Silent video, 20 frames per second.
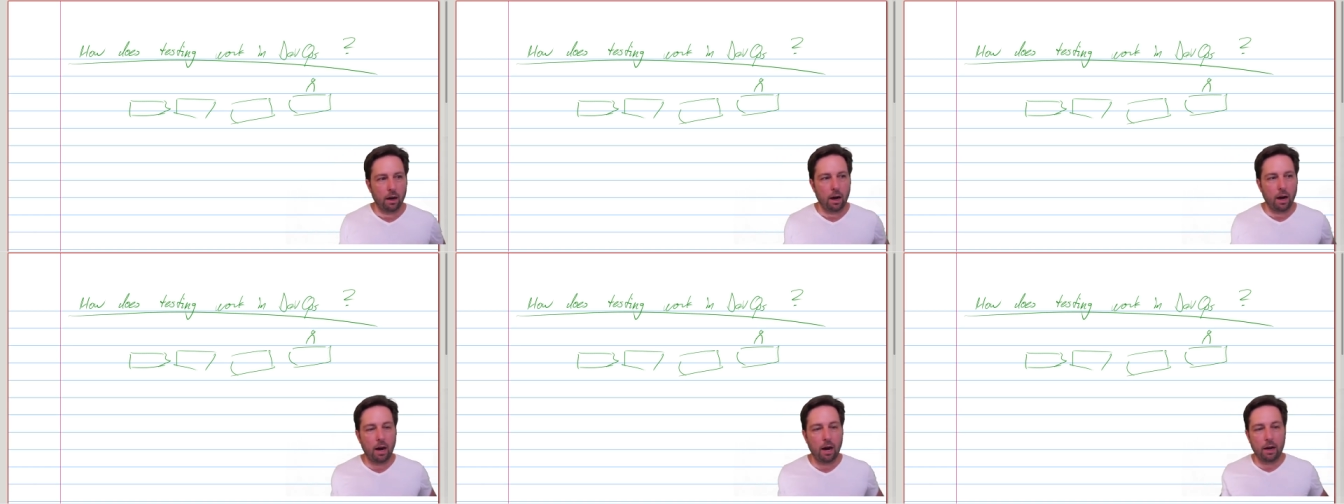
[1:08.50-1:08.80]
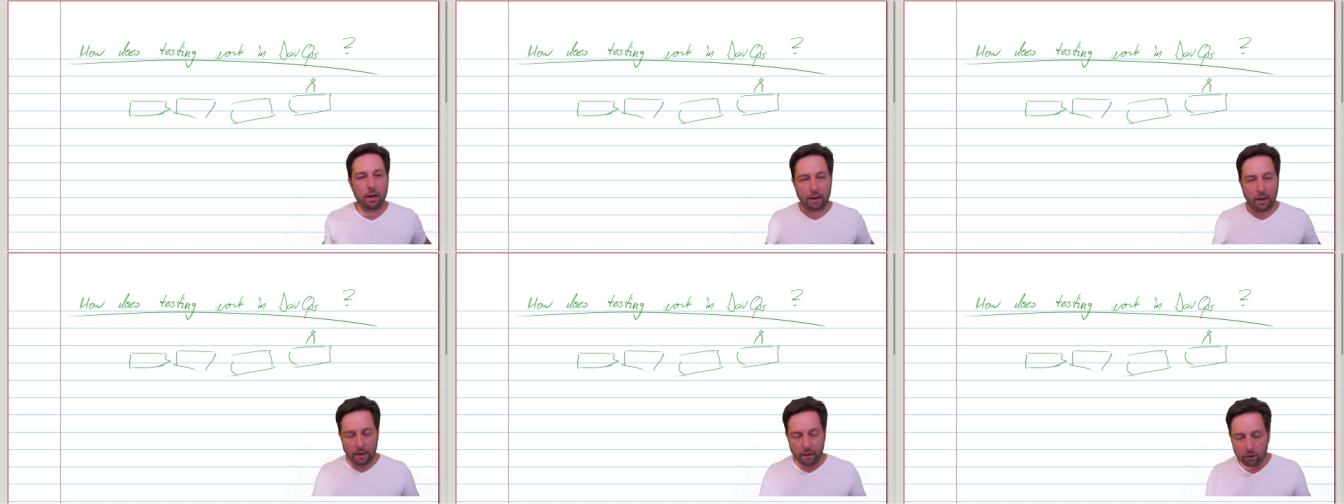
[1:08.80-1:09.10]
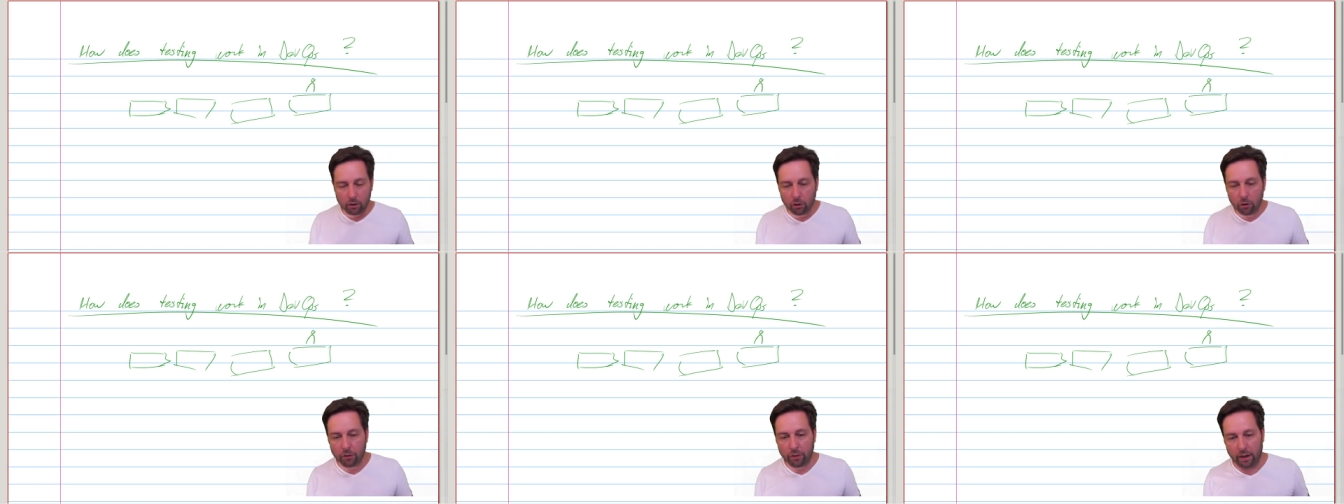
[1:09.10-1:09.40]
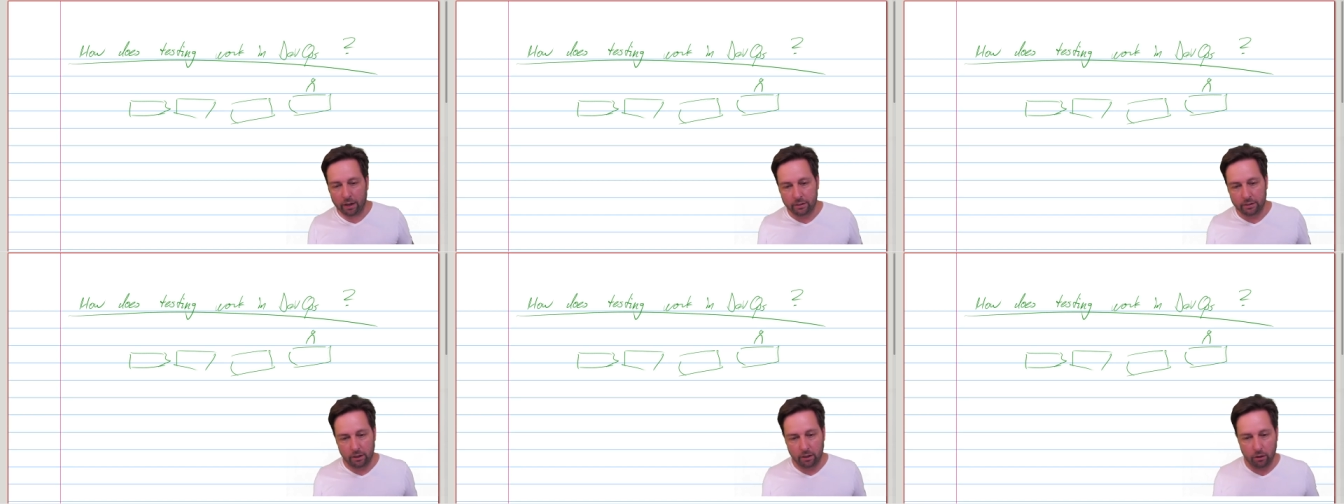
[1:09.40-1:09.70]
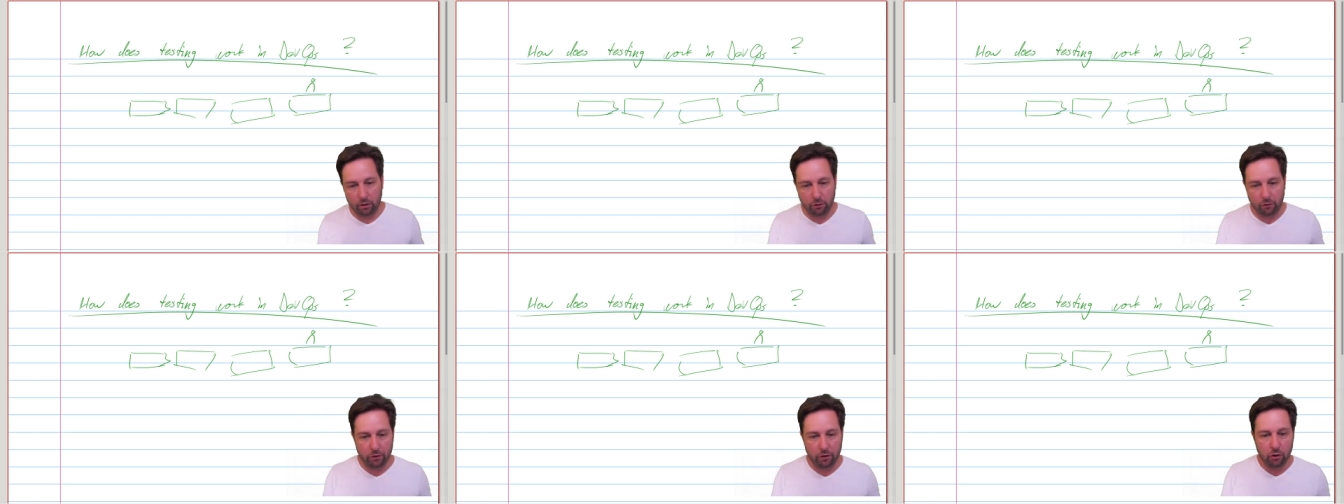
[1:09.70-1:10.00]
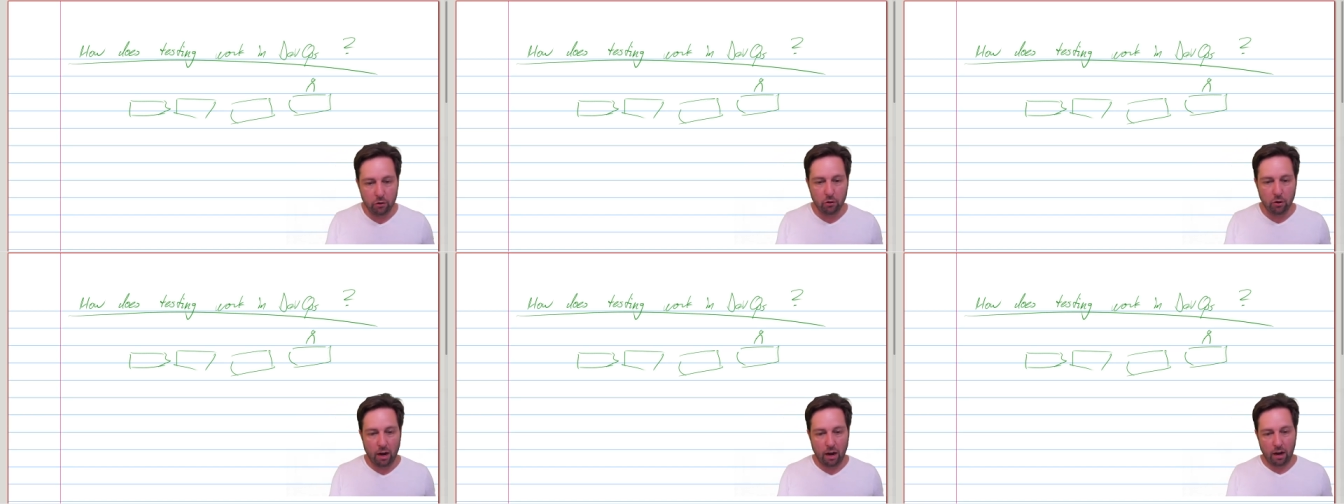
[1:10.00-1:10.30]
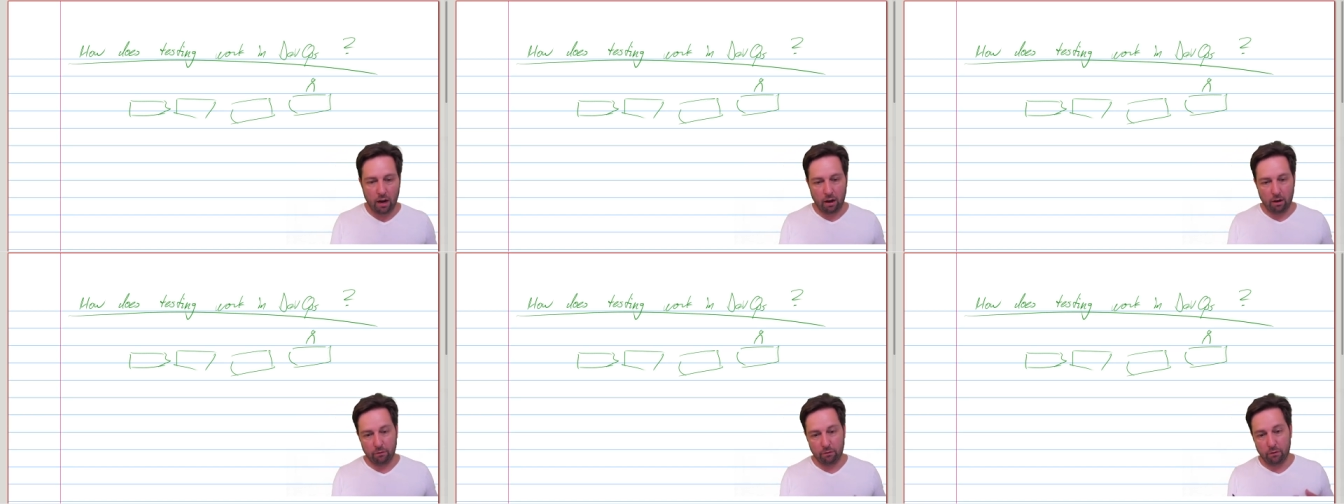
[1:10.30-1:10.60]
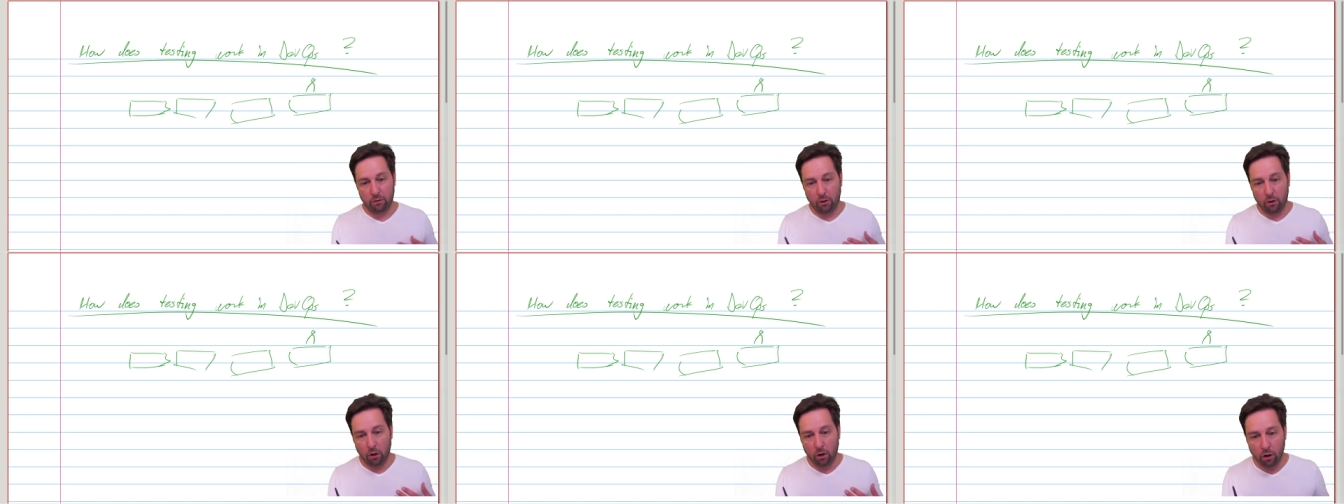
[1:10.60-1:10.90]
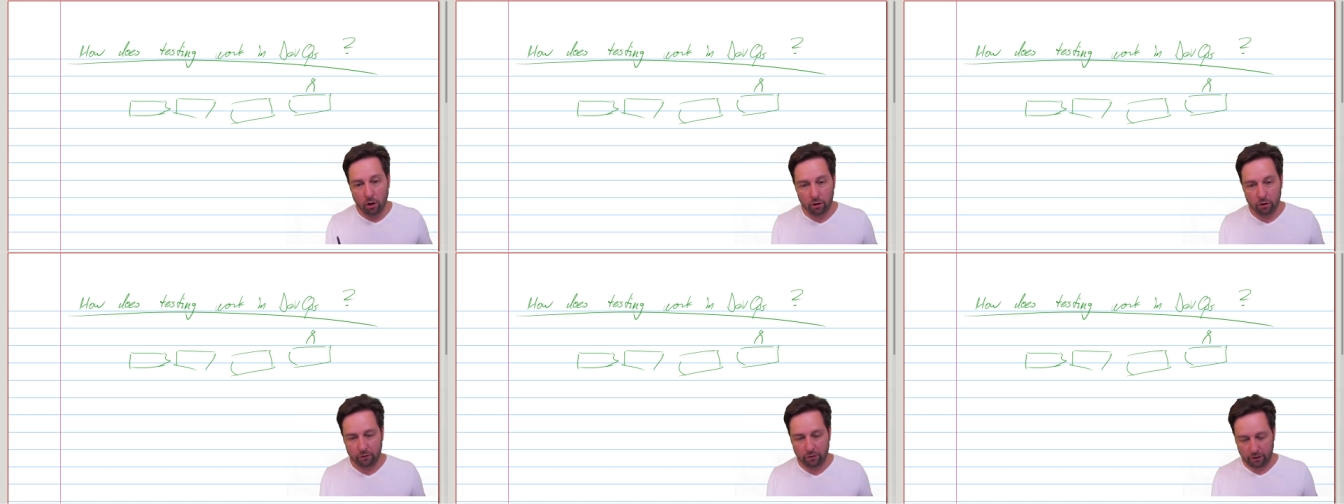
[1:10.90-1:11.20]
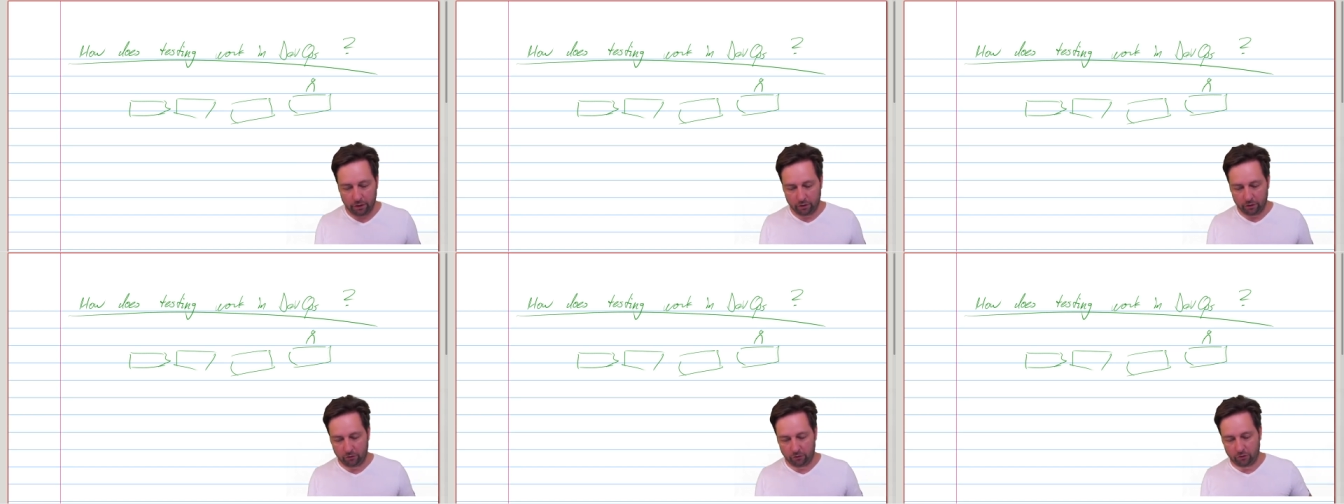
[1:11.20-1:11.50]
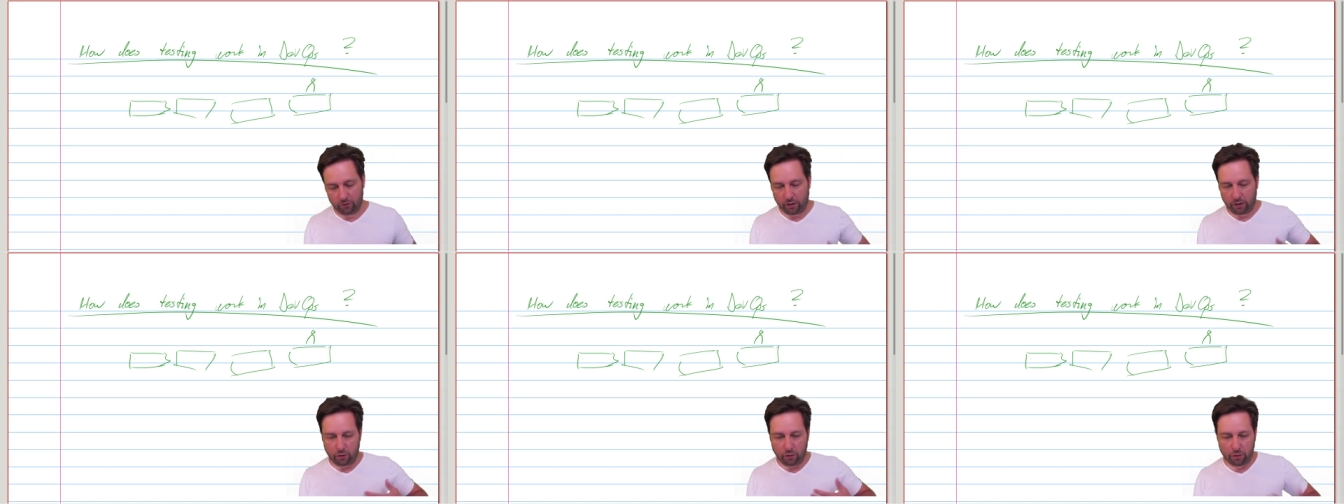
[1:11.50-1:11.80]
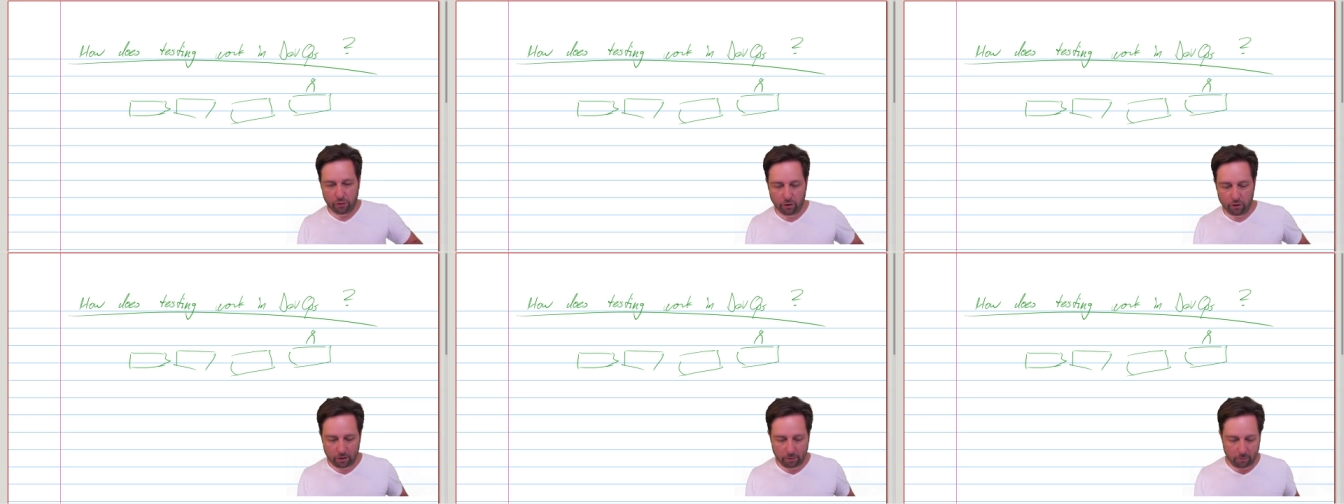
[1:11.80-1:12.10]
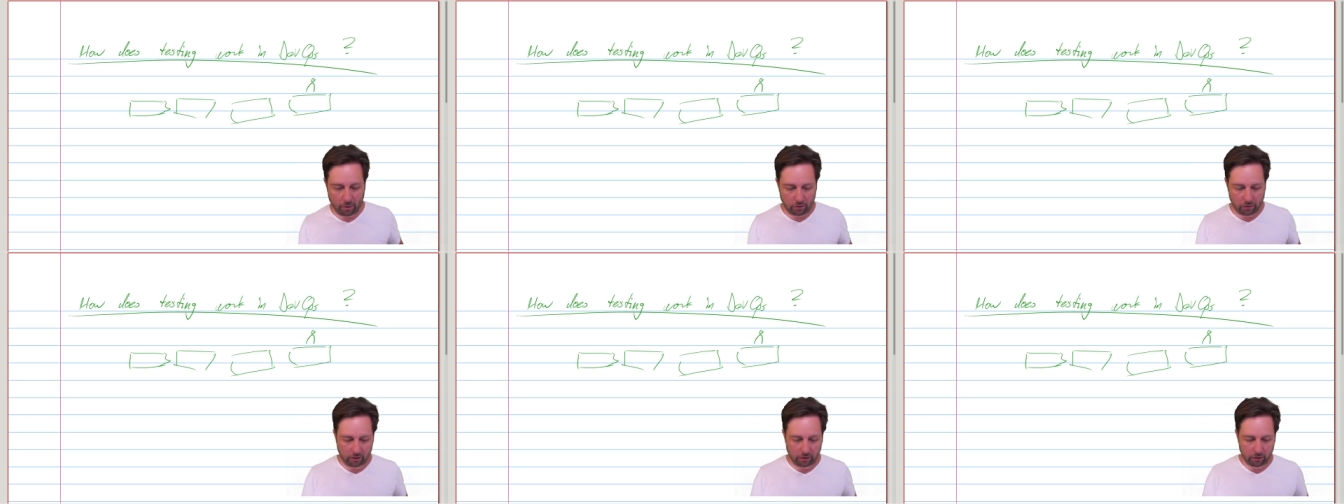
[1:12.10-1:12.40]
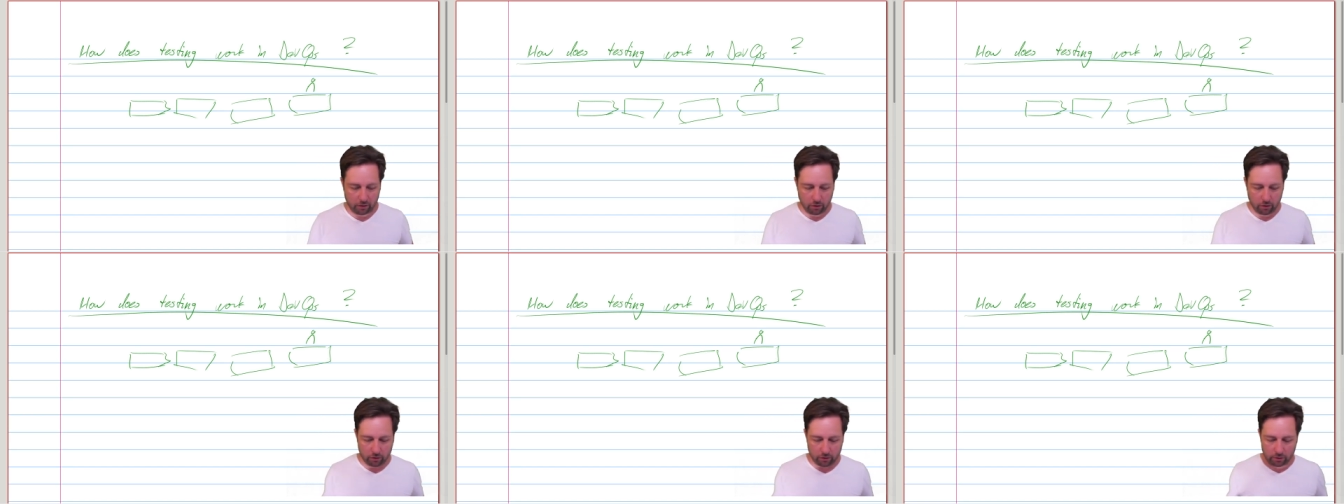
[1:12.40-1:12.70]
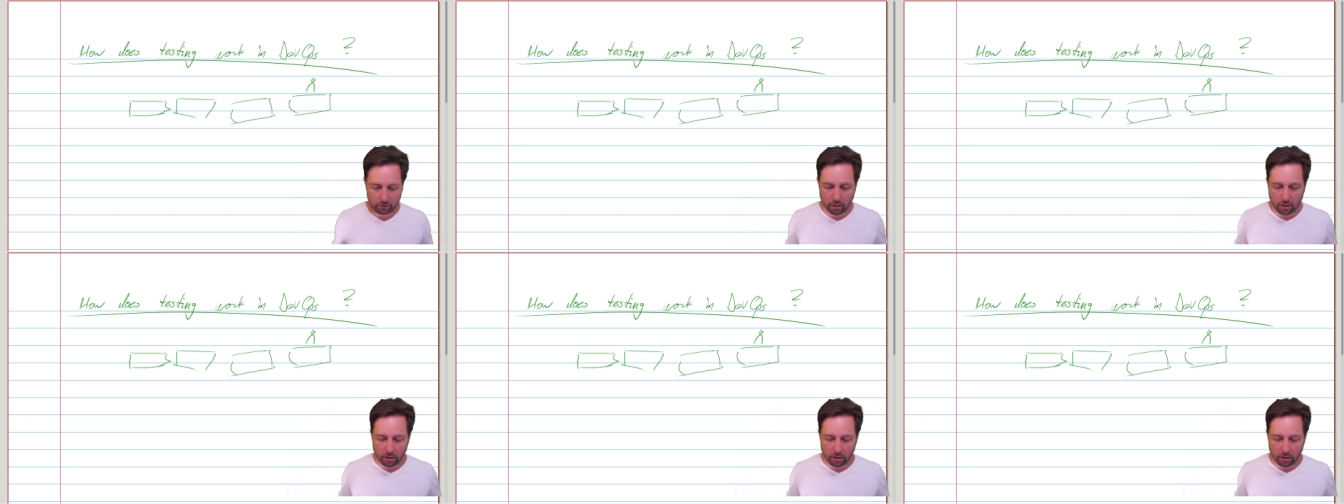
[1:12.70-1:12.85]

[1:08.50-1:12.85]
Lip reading: I know that a lot of you have heard of this and thought about it a lot,